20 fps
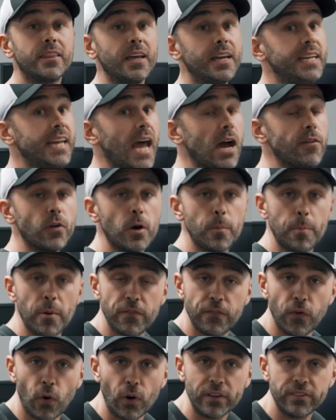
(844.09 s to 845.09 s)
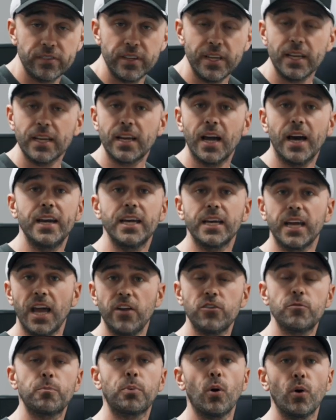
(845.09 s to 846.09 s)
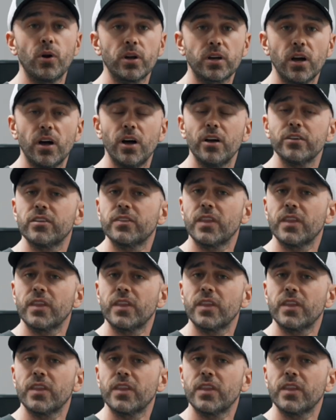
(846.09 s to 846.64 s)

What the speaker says: the never before seen cutting edge protocols